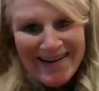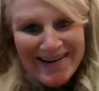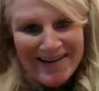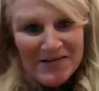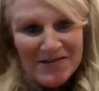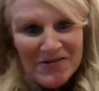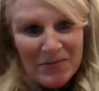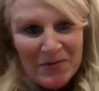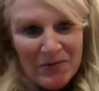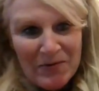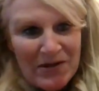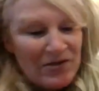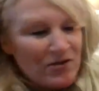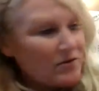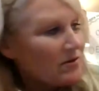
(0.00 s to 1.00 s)
And so I'm going to
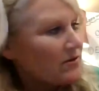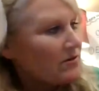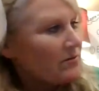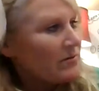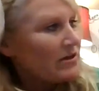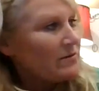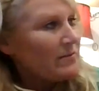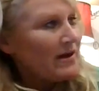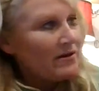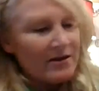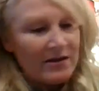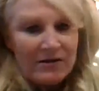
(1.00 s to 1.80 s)
read you a little bit about it,